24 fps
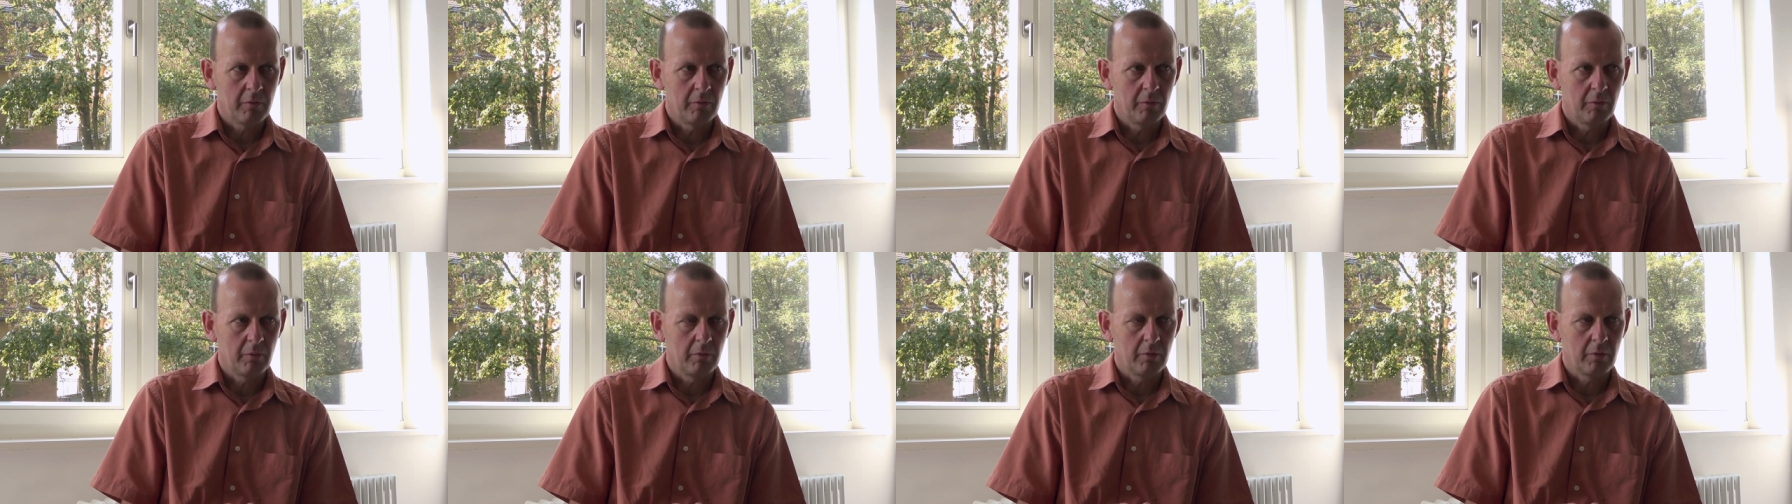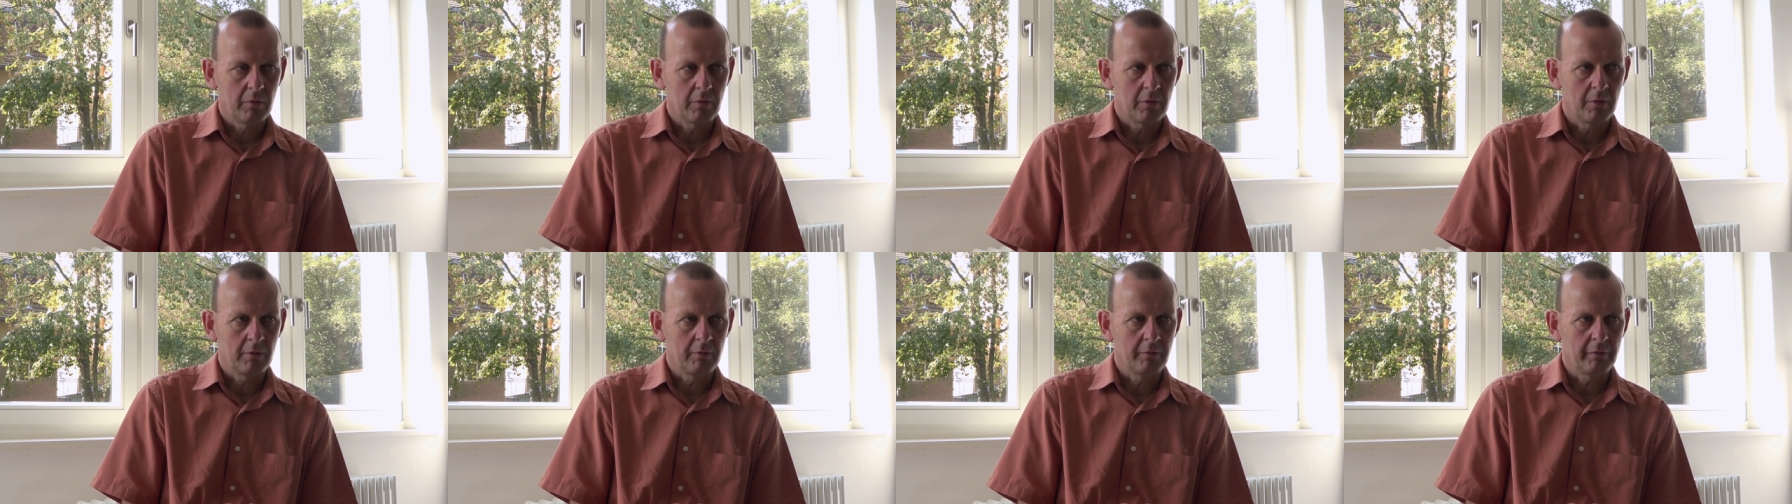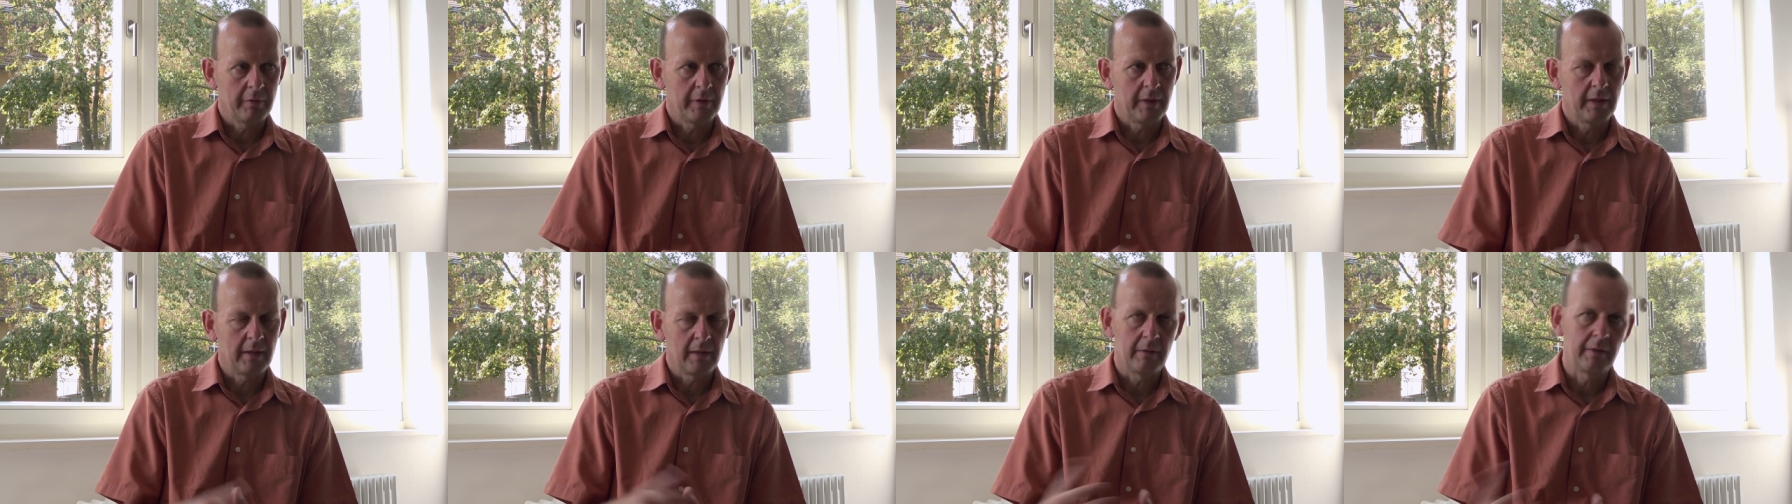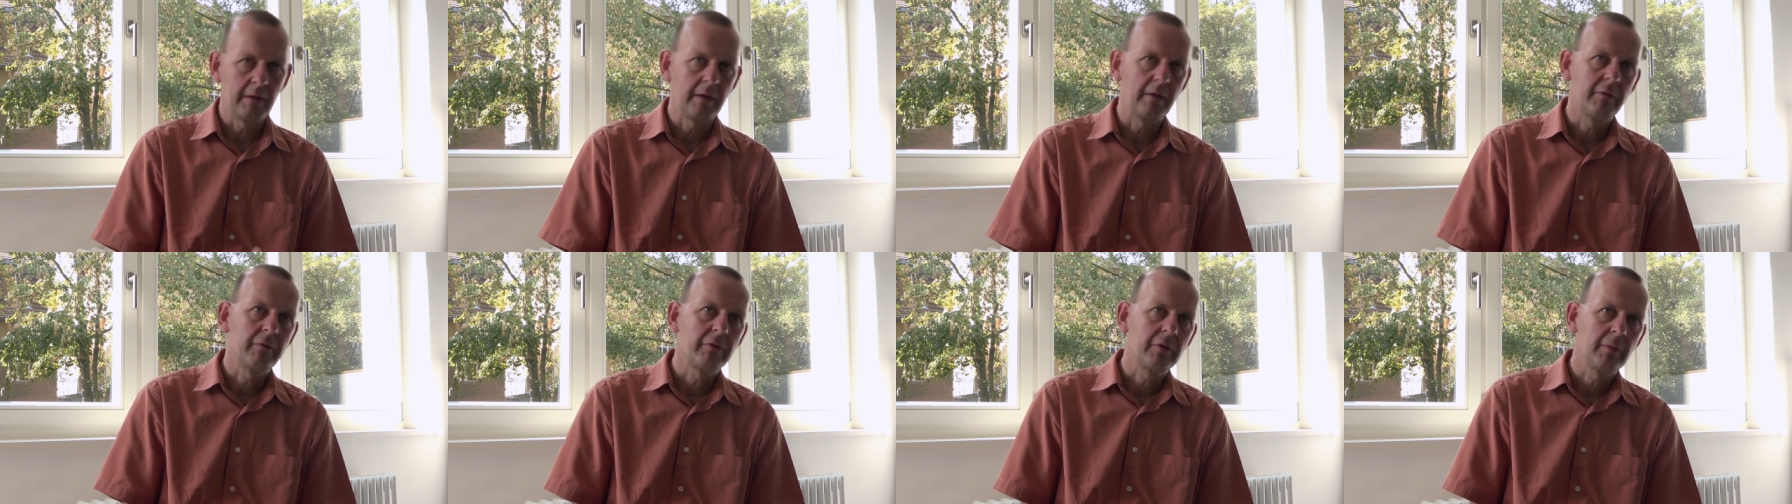to convey
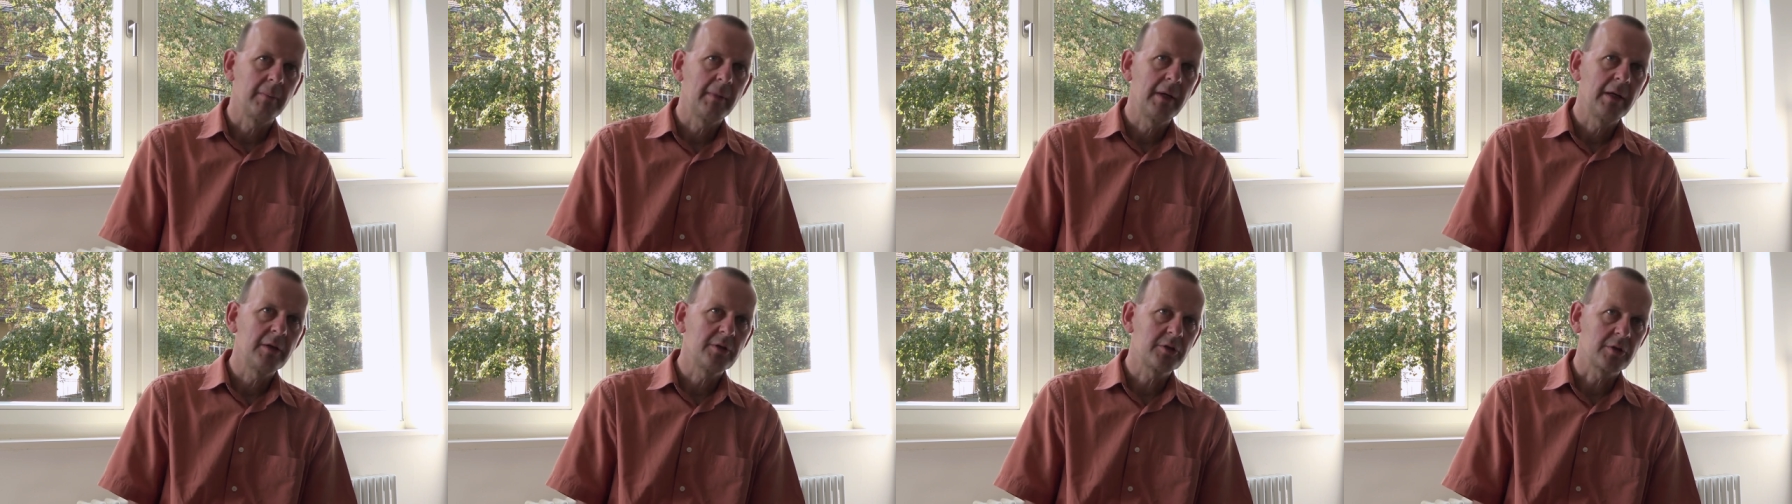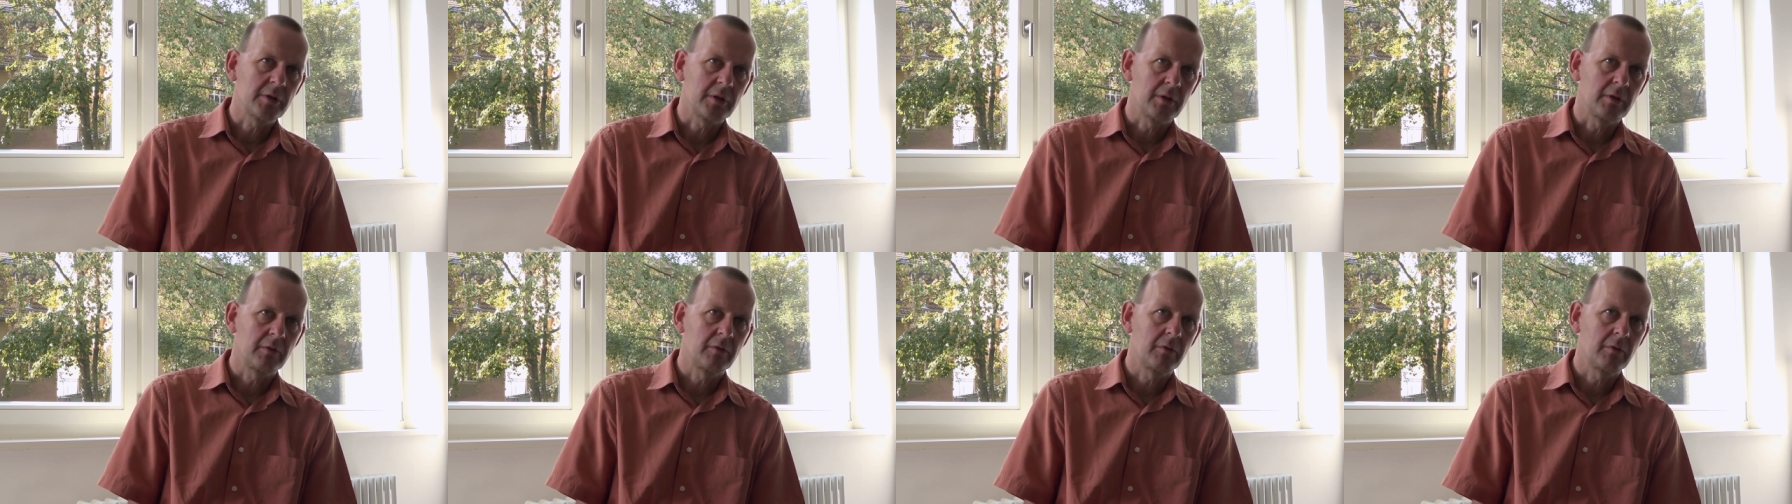our information,